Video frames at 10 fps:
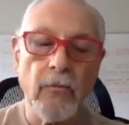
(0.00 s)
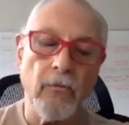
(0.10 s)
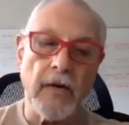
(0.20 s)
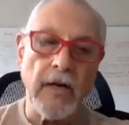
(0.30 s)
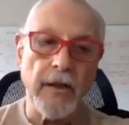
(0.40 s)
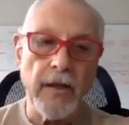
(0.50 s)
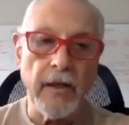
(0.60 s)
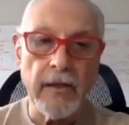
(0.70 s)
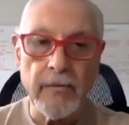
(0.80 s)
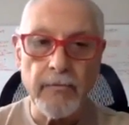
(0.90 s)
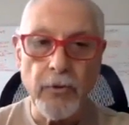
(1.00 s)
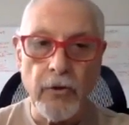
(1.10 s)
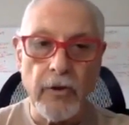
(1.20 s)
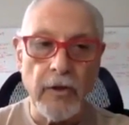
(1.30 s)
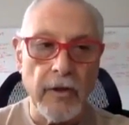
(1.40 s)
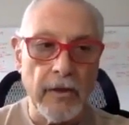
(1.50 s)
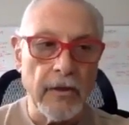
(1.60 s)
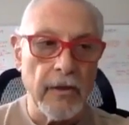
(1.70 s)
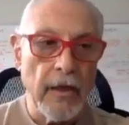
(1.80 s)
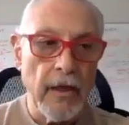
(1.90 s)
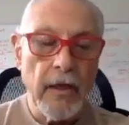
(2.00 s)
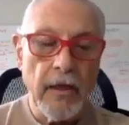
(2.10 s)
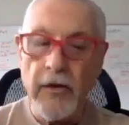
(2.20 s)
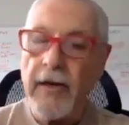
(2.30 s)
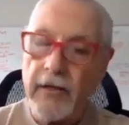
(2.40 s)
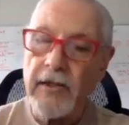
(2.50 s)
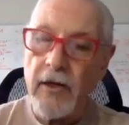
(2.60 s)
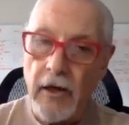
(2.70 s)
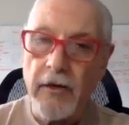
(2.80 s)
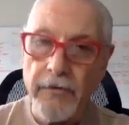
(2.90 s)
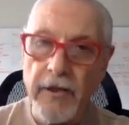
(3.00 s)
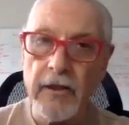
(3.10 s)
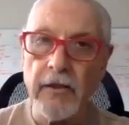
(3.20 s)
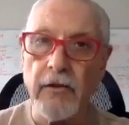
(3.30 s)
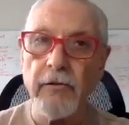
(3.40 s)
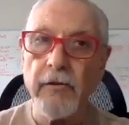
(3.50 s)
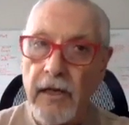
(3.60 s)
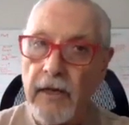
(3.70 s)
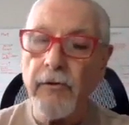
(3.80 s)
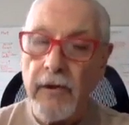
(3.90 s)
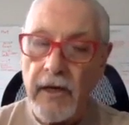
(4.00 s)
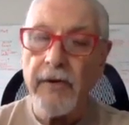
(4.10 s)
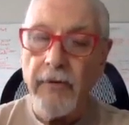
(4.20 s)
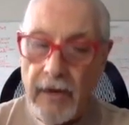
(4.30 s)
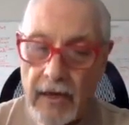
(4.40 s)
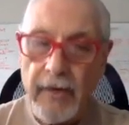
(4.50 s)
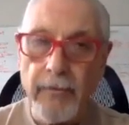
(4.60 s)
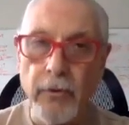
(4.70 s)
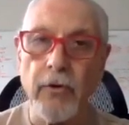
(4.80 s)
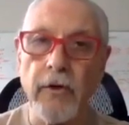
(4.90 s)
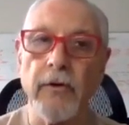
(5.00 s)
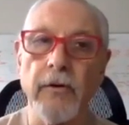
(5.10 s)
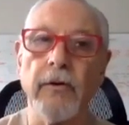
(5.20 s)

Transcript: what I think is important is there are actually a lot of things that are really, really, really important